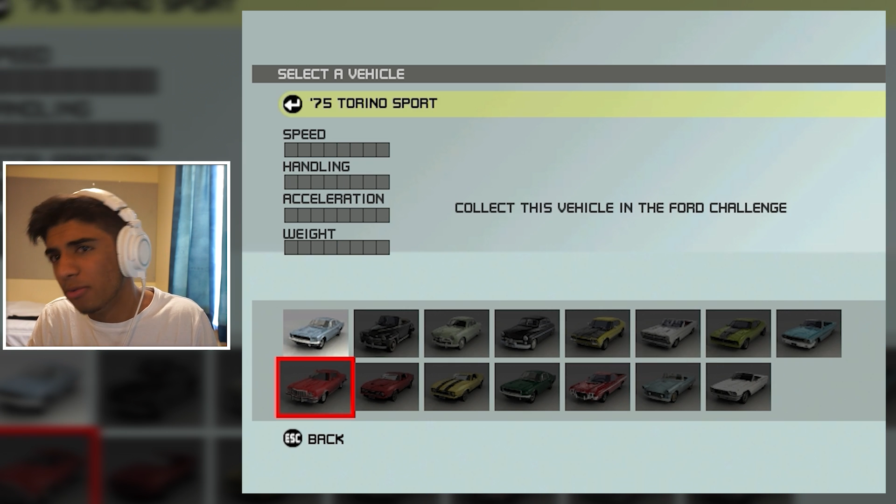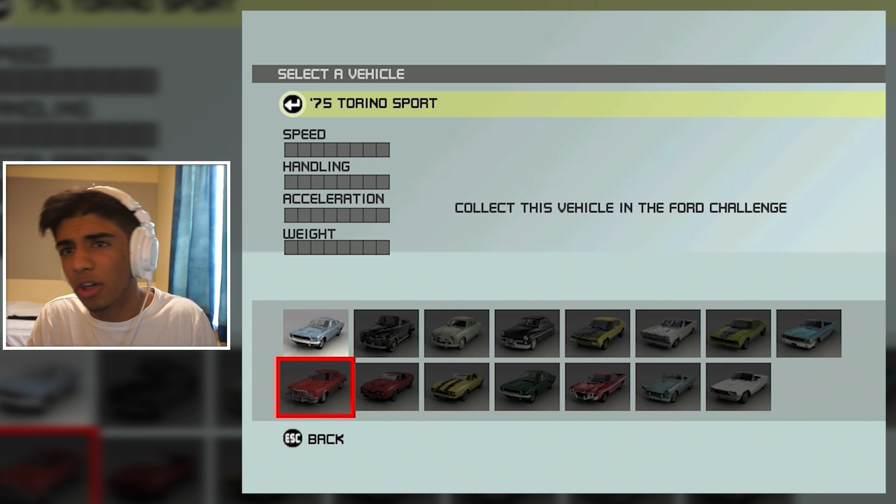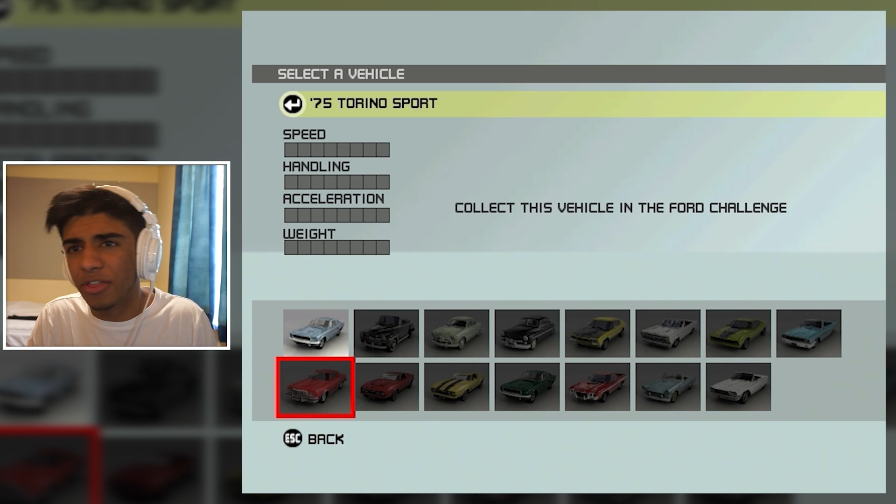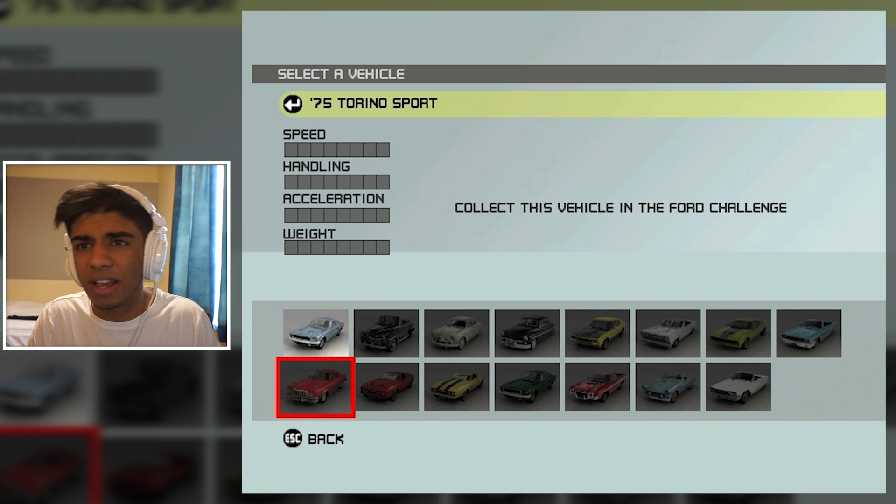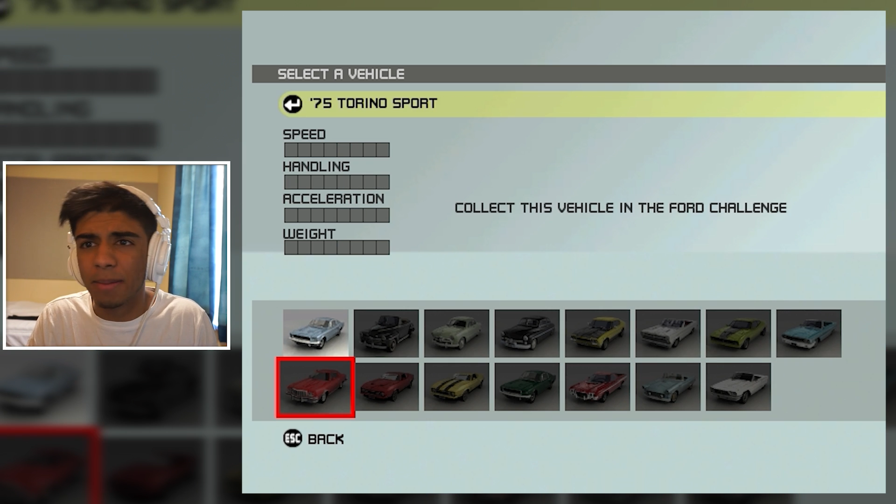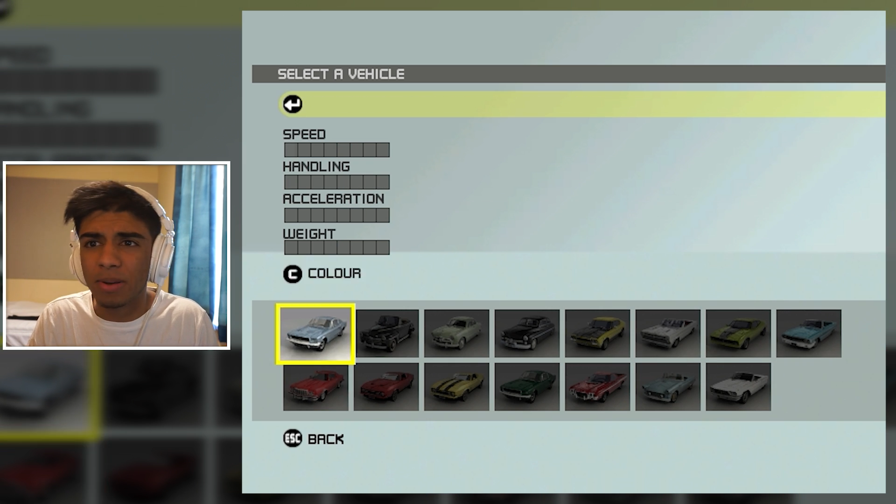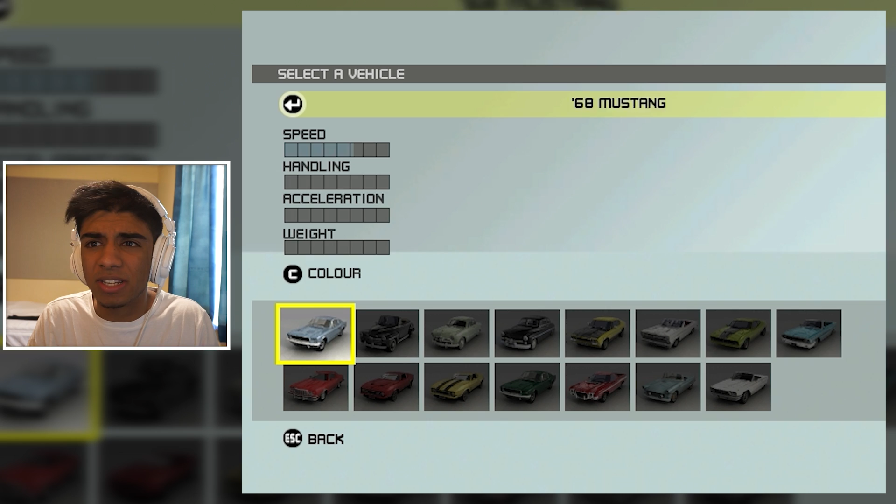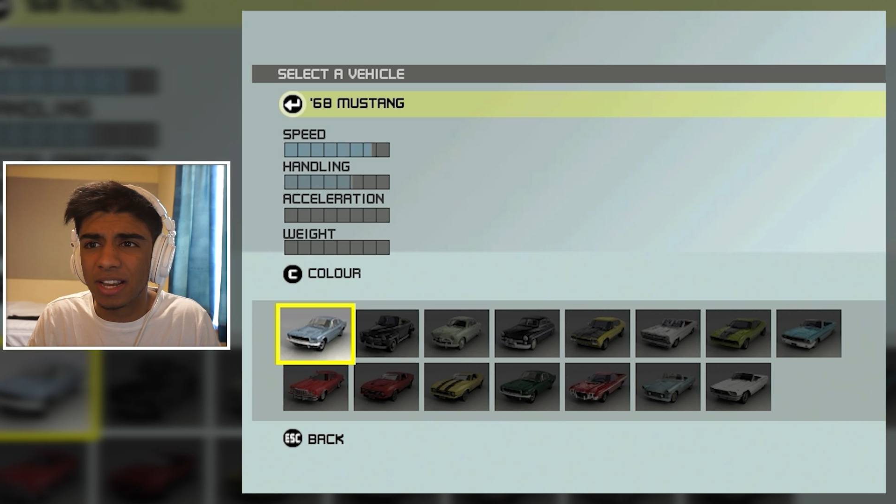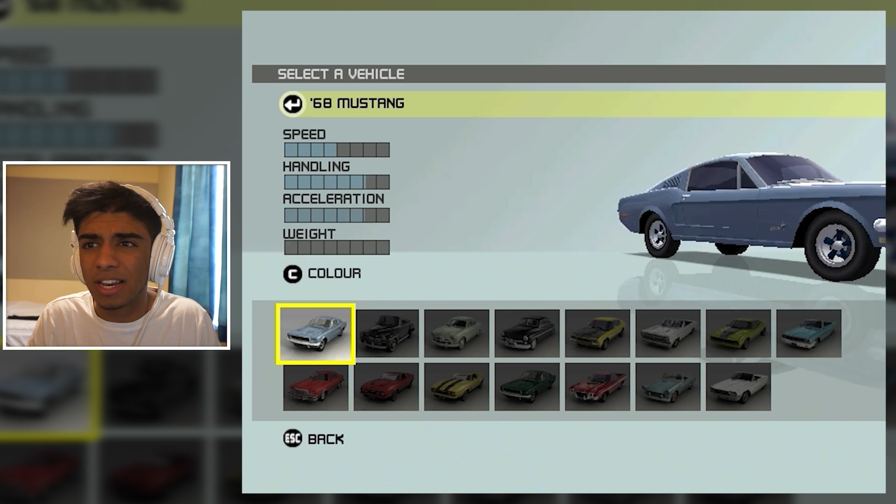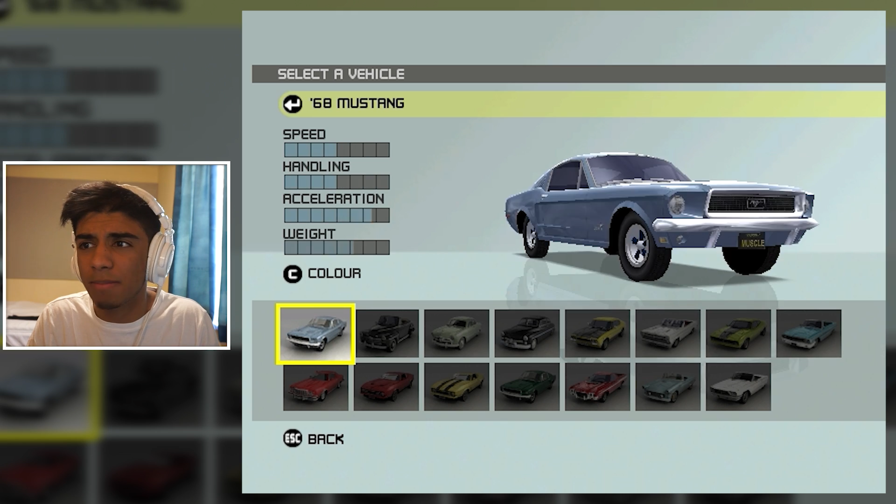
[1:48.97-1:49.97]
Nothing
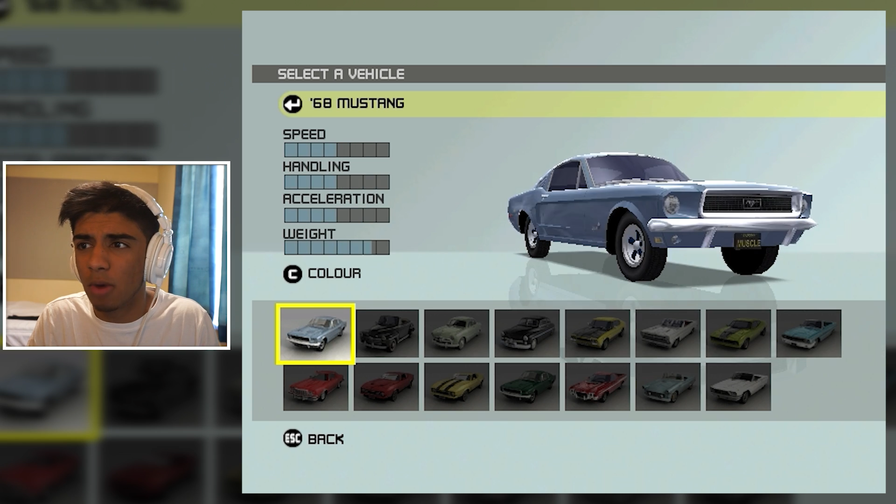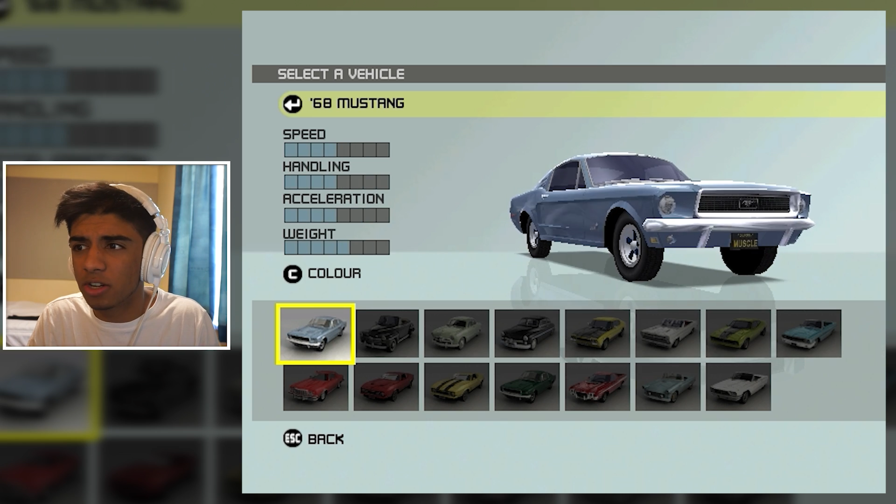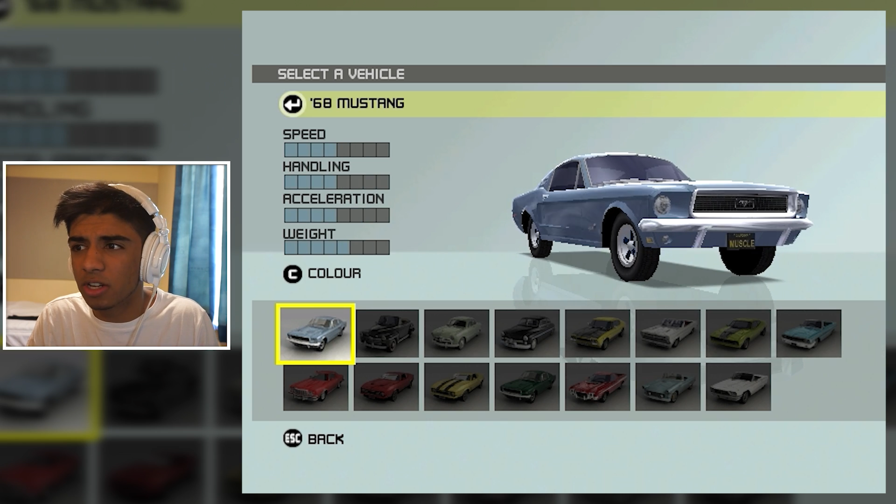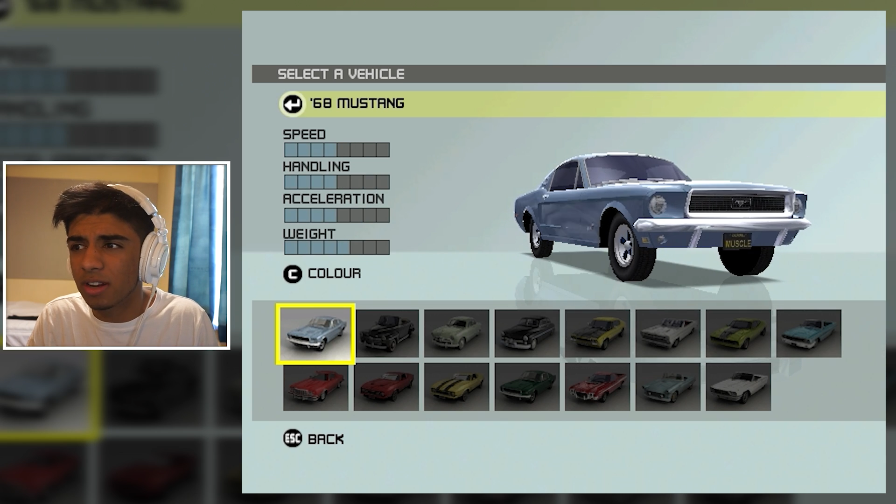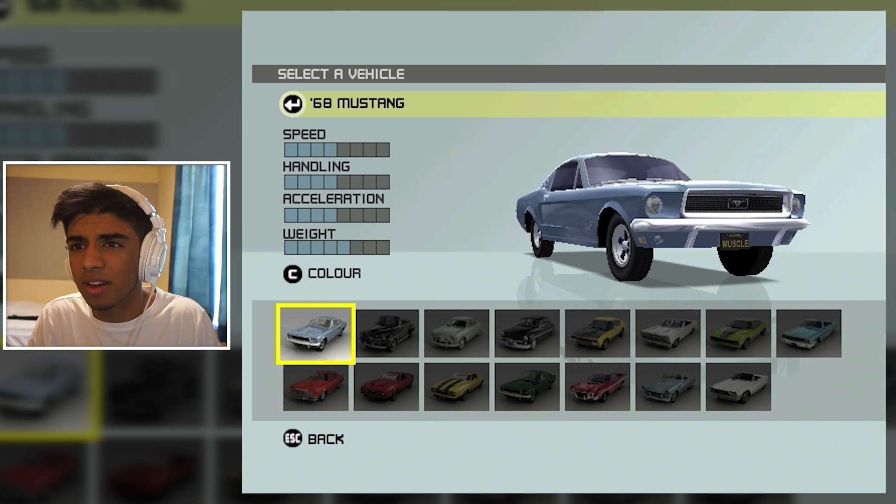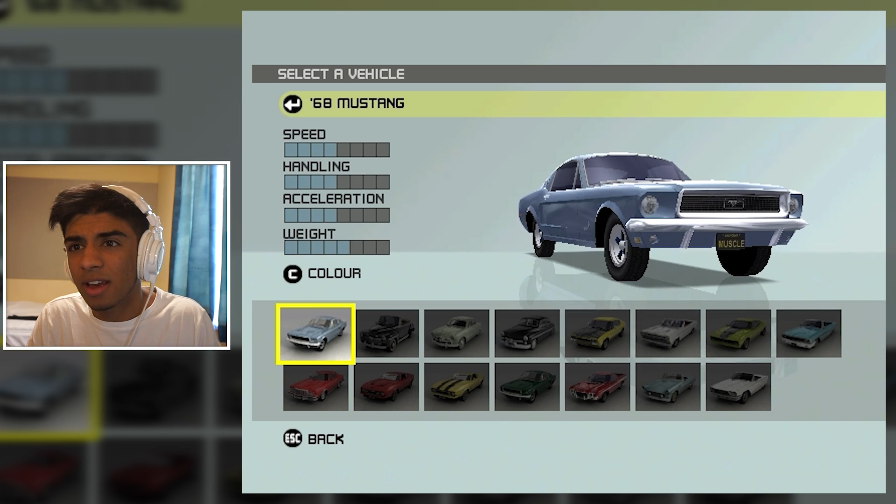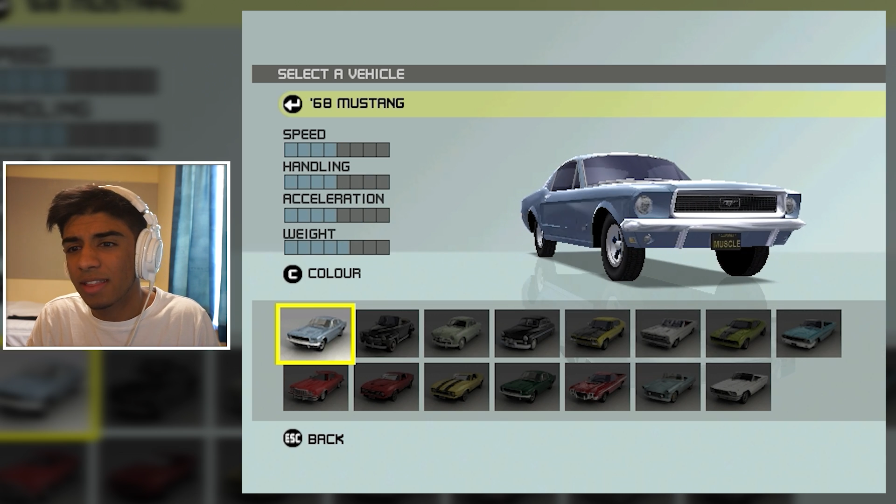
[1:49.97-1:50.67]
particularly modern.